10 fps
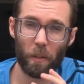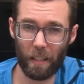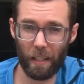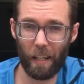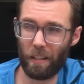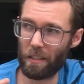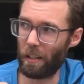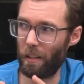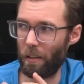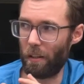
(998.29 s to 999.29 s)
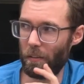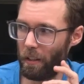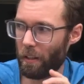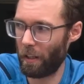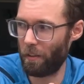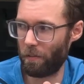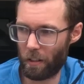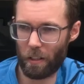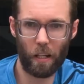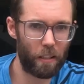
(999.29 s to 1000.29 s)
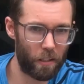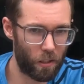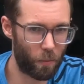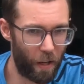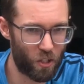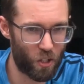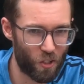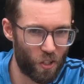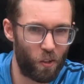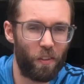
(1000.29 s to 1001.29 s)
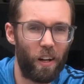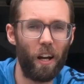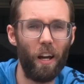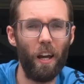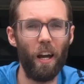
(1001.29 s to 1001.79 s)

But again, as I think I have neglected to mention so far,